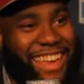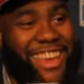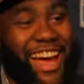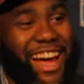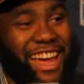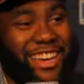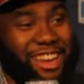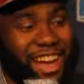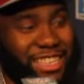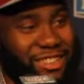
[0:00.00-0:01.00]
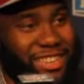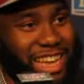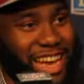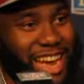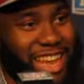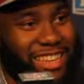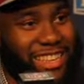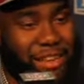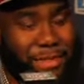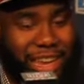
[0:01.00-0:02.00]
nah, you know, as soon as I
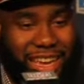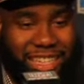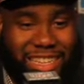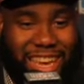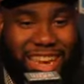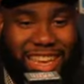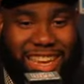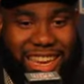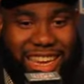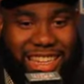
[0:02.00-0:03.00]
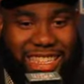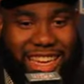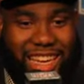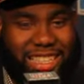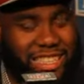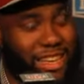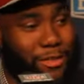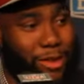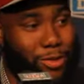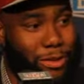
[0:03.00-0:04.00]
looked at my agent, Andy, and I said, it's a
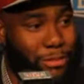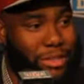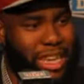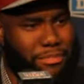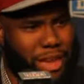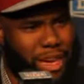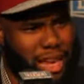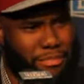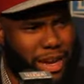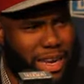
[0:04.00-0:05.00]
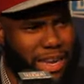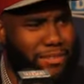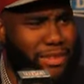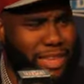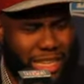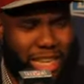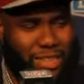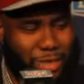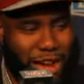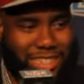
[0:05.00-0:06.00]
703 number, he's like, pick it up. I think
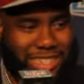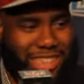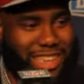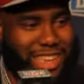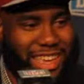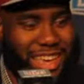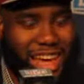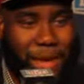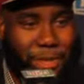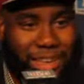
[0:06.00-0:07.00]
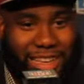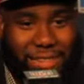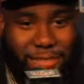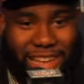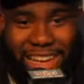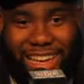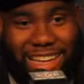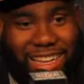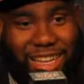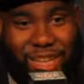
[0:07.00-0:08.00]
it's Washington. I picked it up,
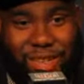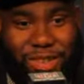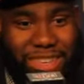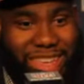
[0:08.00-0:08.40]
and, you know,